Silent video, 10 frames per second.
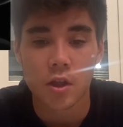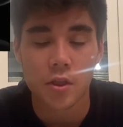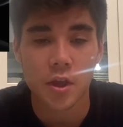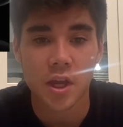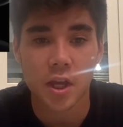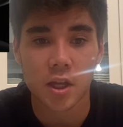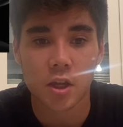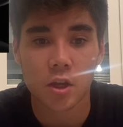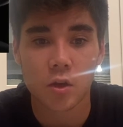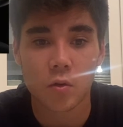
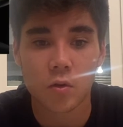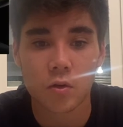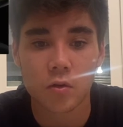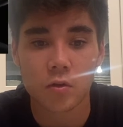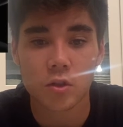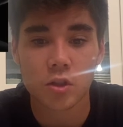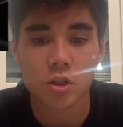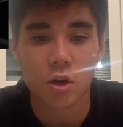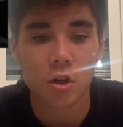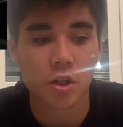they
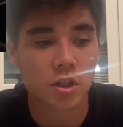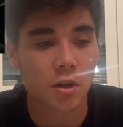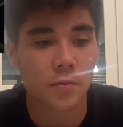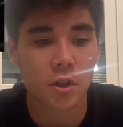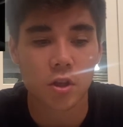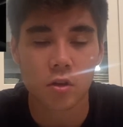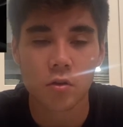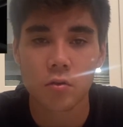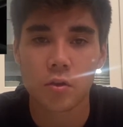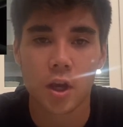started something
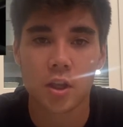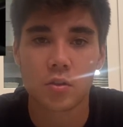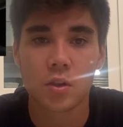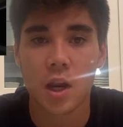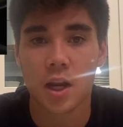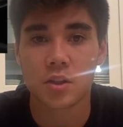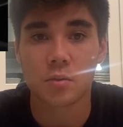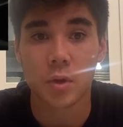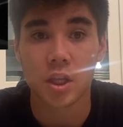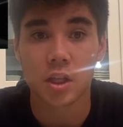new that you could actually
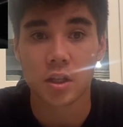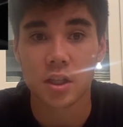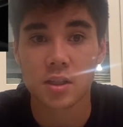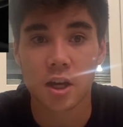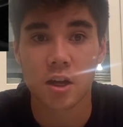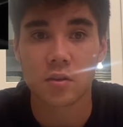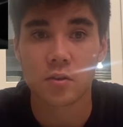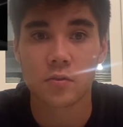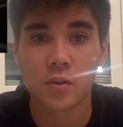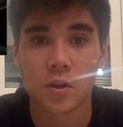make cleats out of
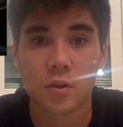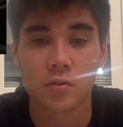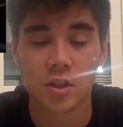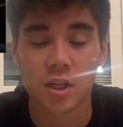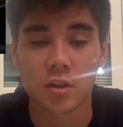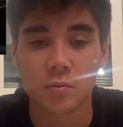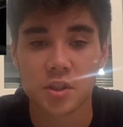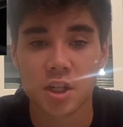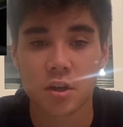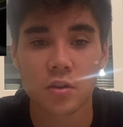recycled
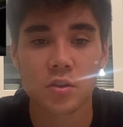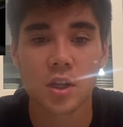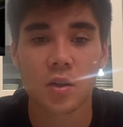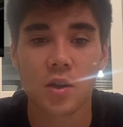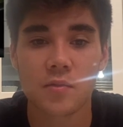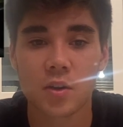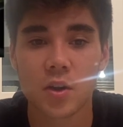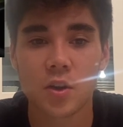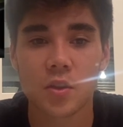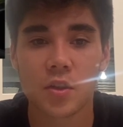materials.
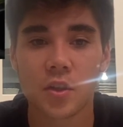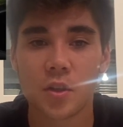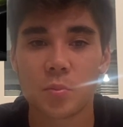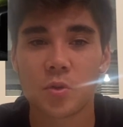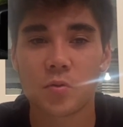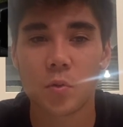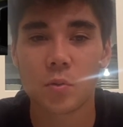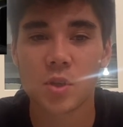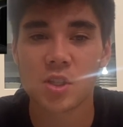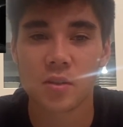However, the
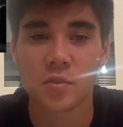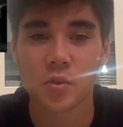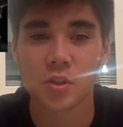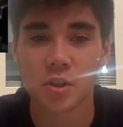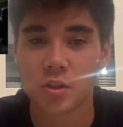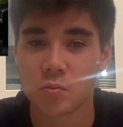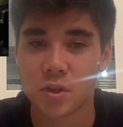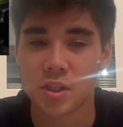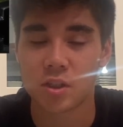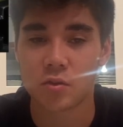performance of those cleats
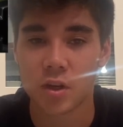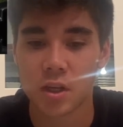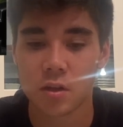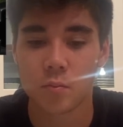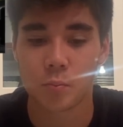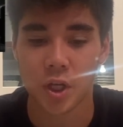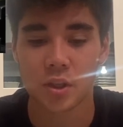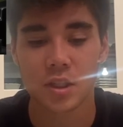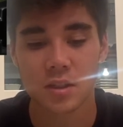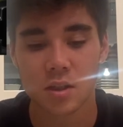wasn't great, but
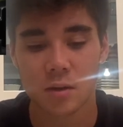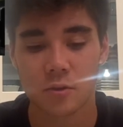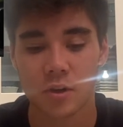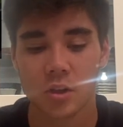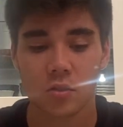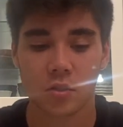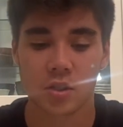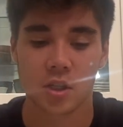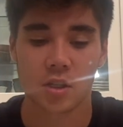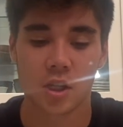this time around it looks
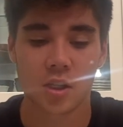like Nike